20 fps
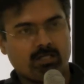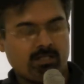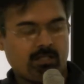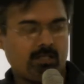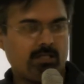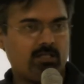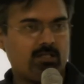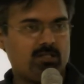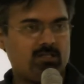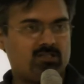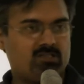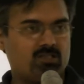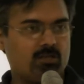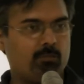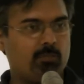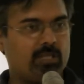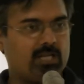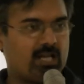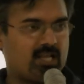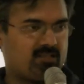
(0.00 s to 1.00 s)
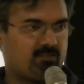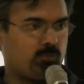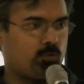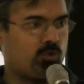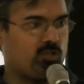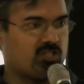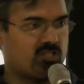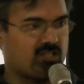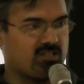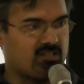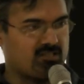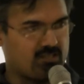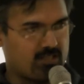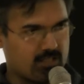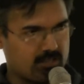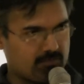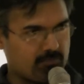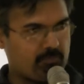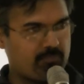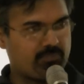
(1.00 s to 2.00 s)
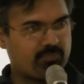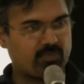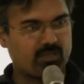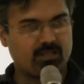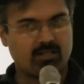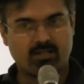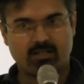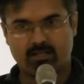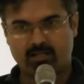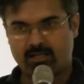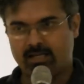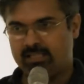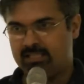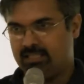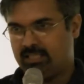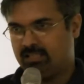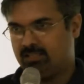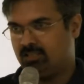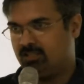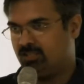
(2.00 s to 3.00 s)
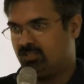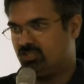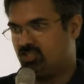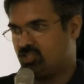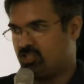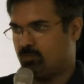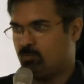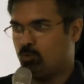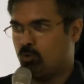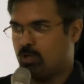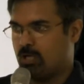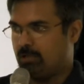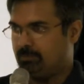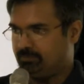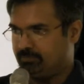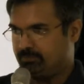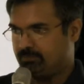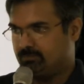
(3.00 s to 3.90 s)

one is Bilaspur in Chhattisgarh, and the other is Shimoga.